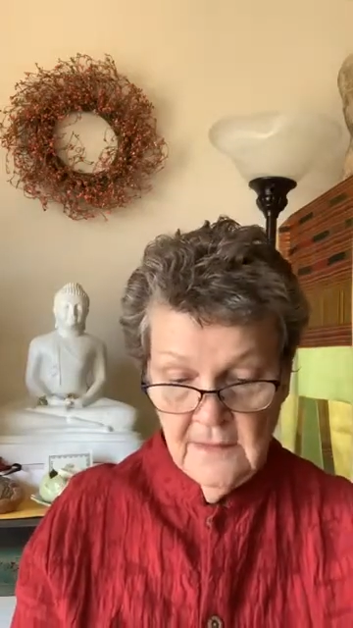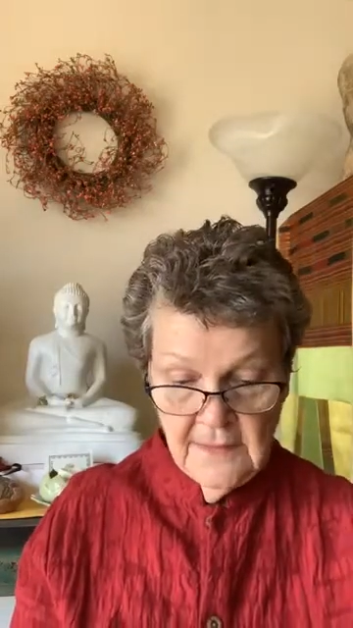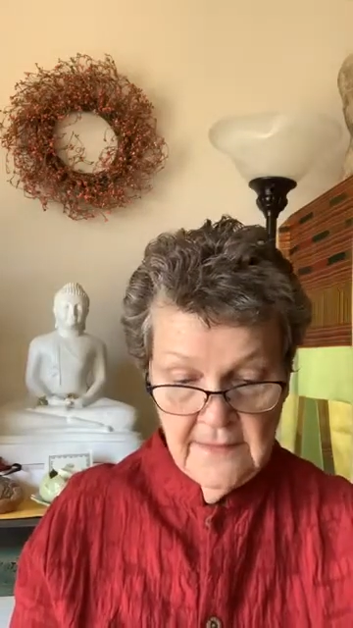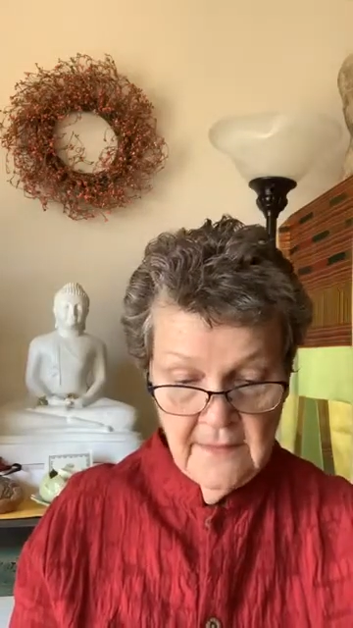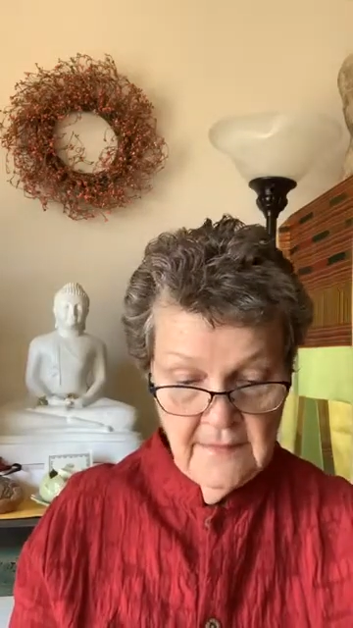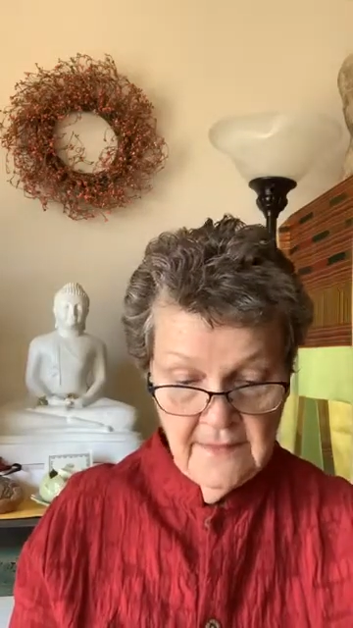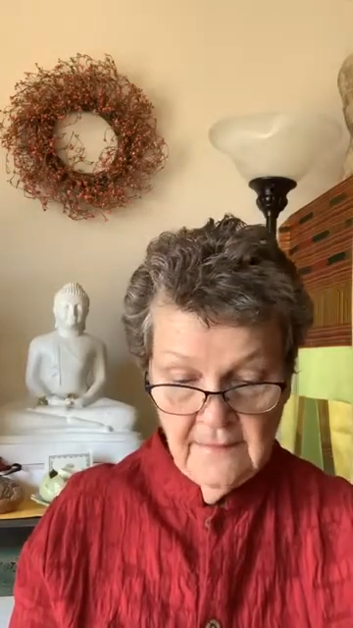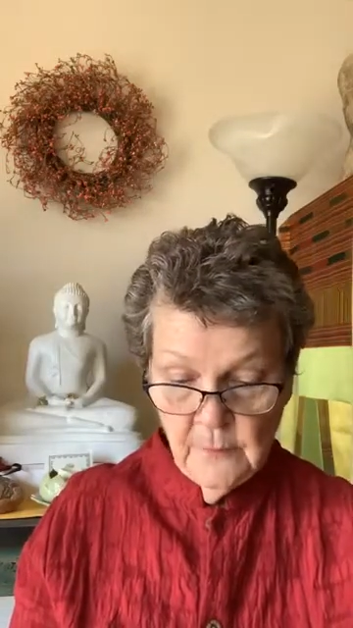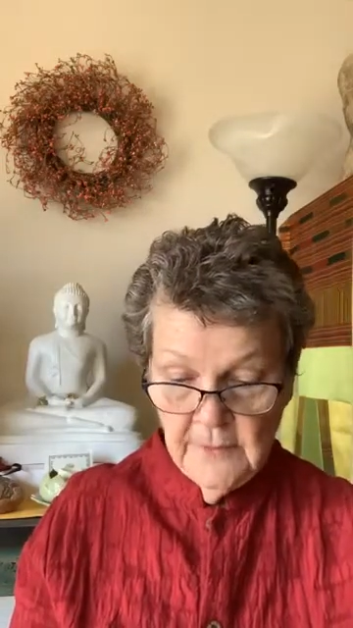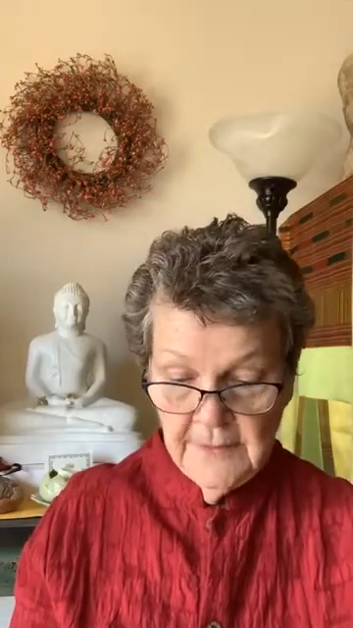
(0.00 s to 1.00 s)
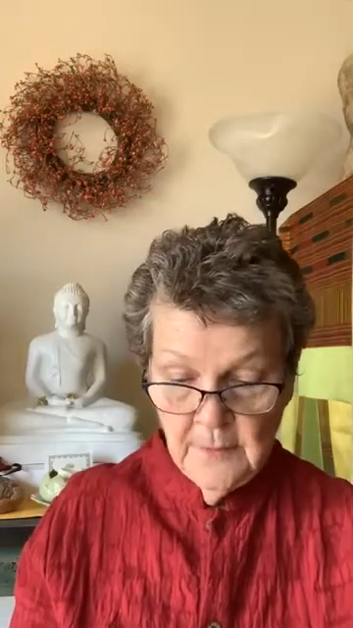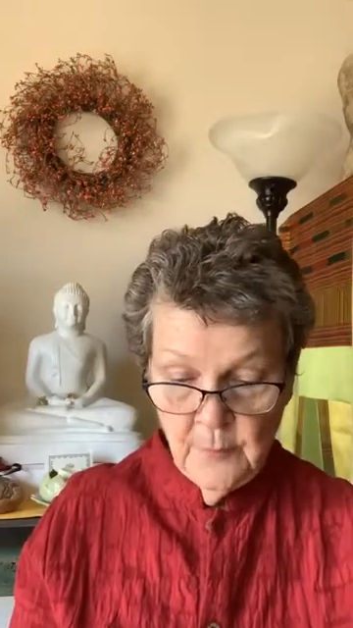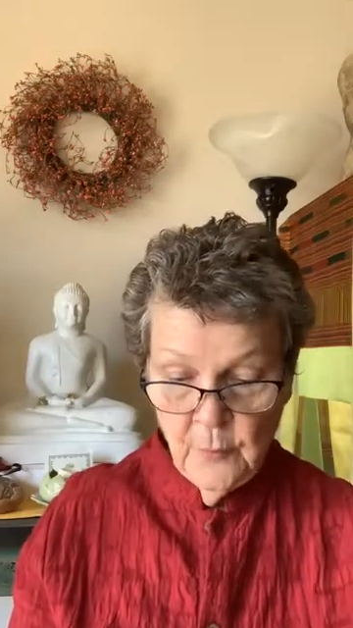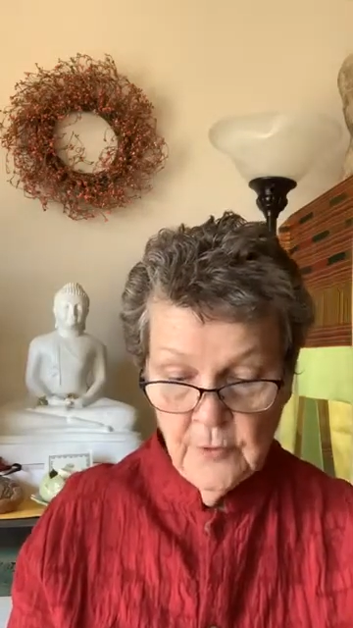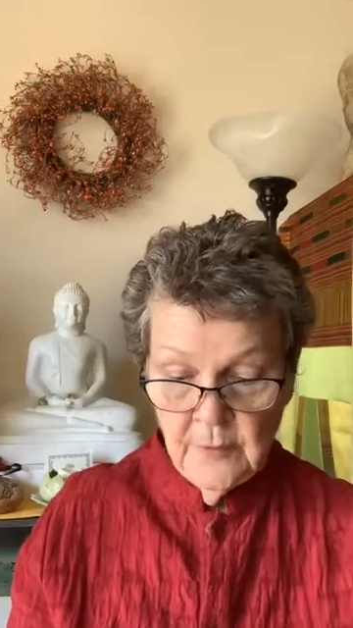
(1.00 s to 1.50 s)
I think that's a really
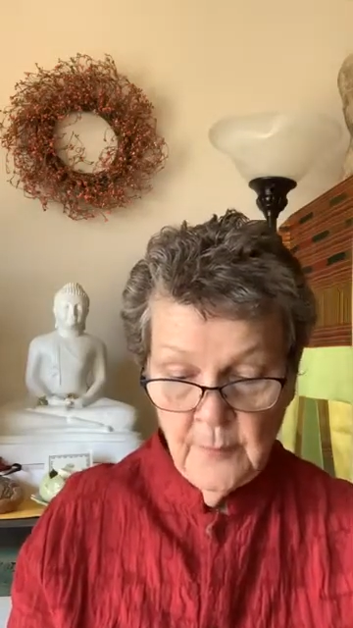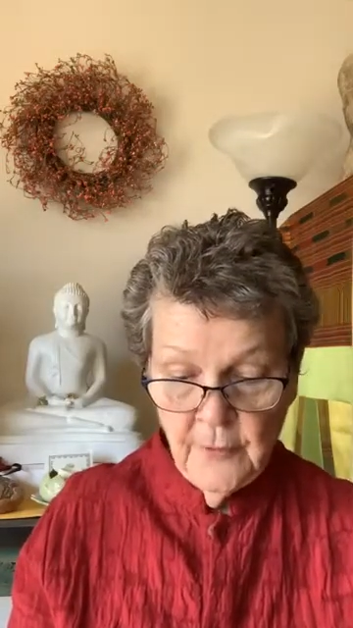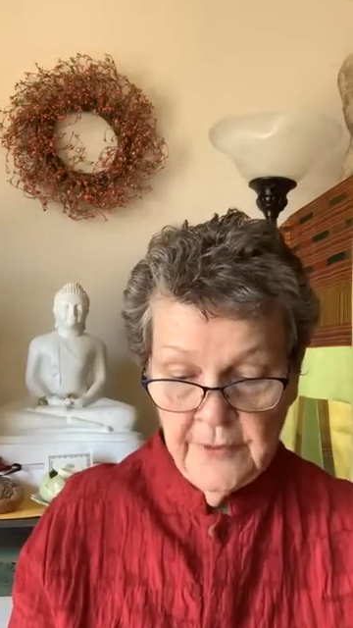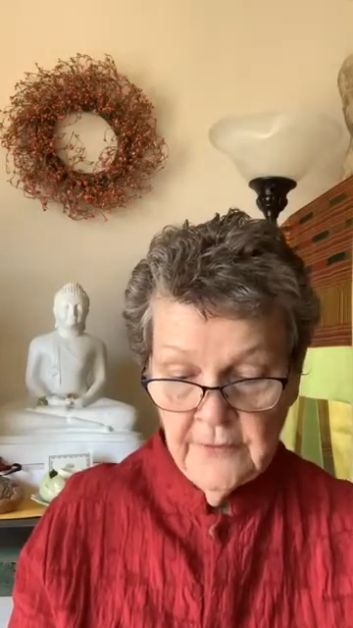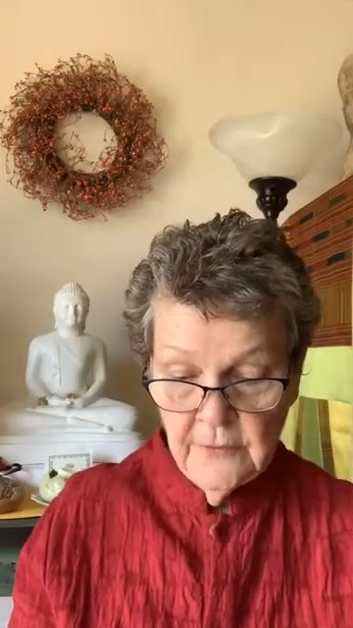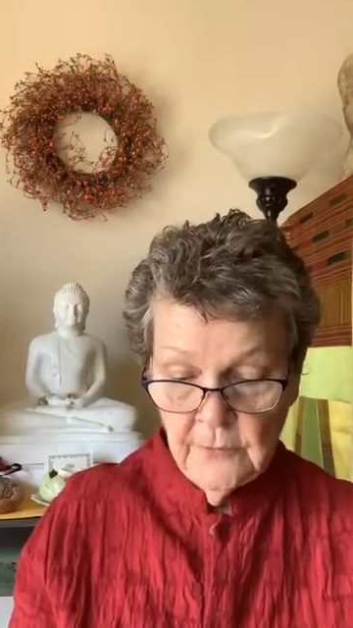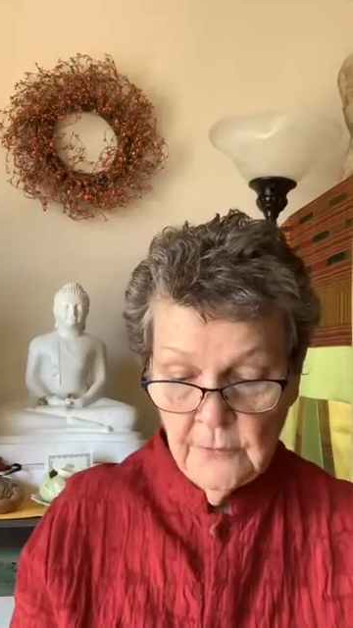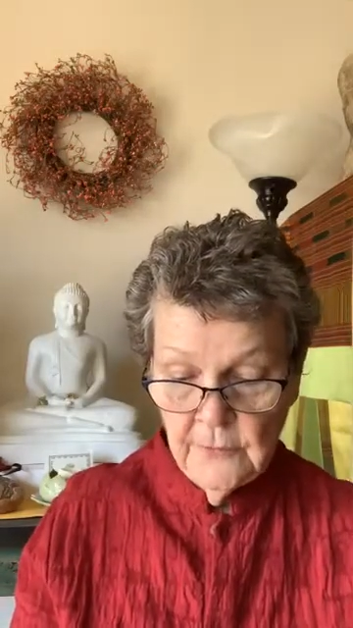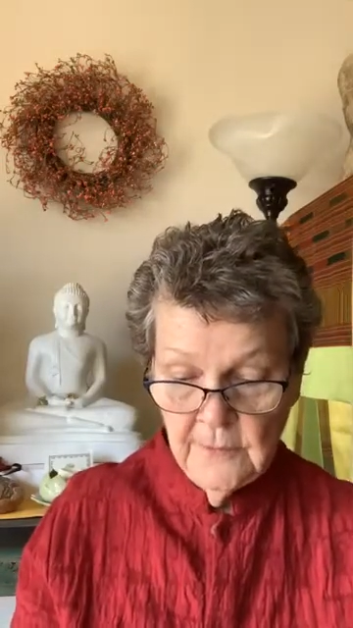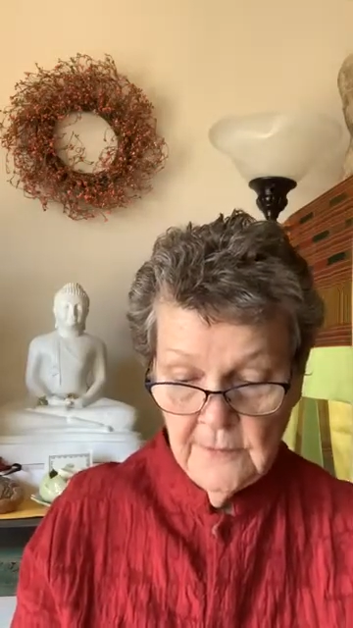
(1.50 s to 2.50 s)
important point too.